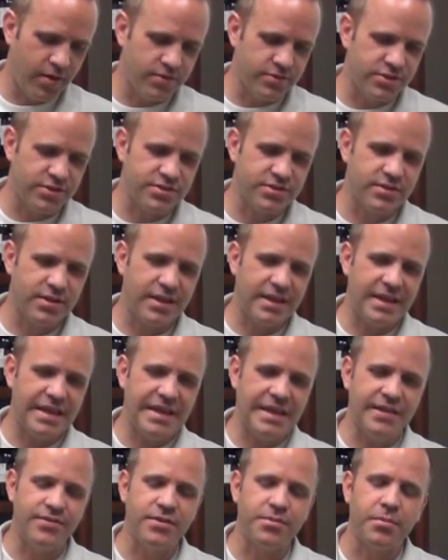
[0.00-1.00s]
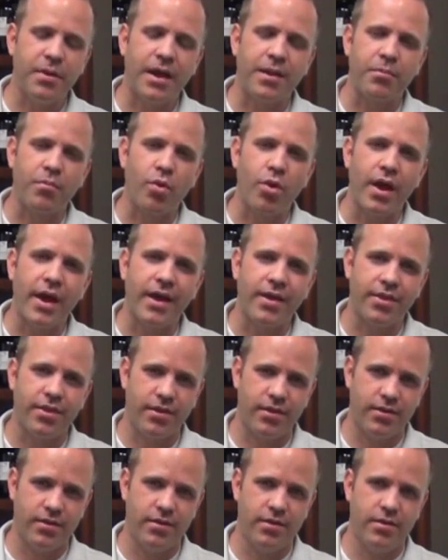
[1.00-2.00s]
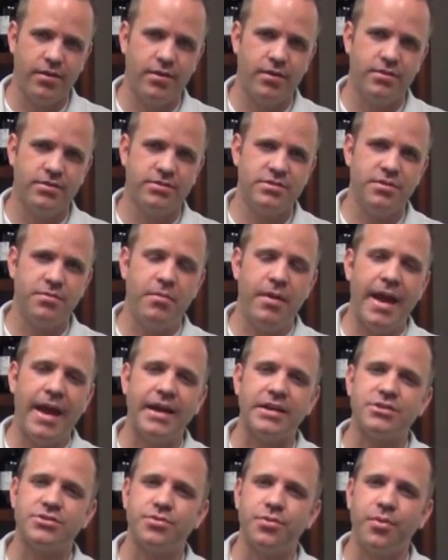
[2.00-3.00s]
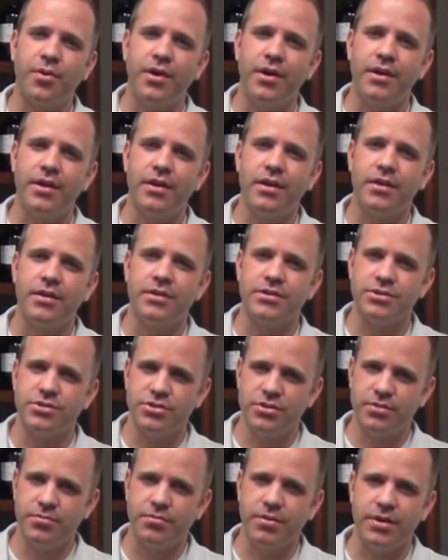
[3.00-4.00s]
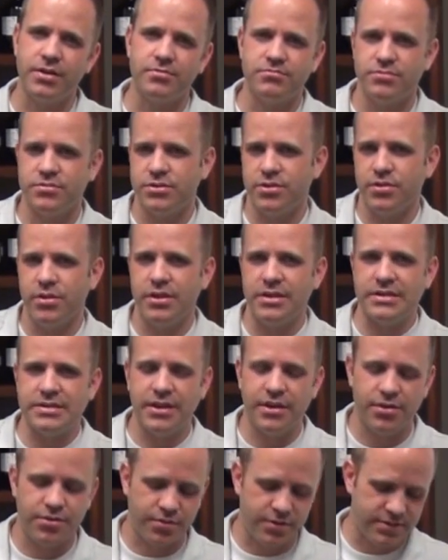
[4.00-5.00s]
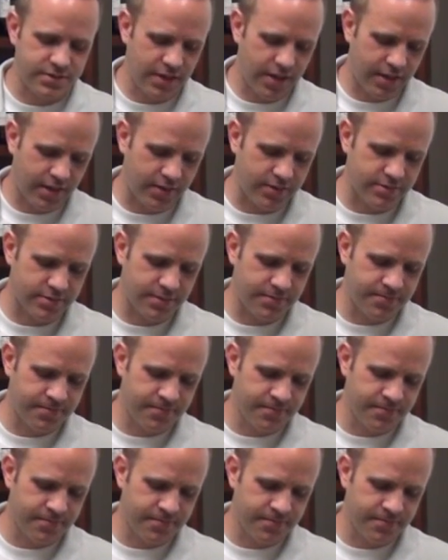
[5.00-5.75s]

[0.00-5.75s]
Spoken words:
just even my breath to match what it should be. So let's say 3 seconds.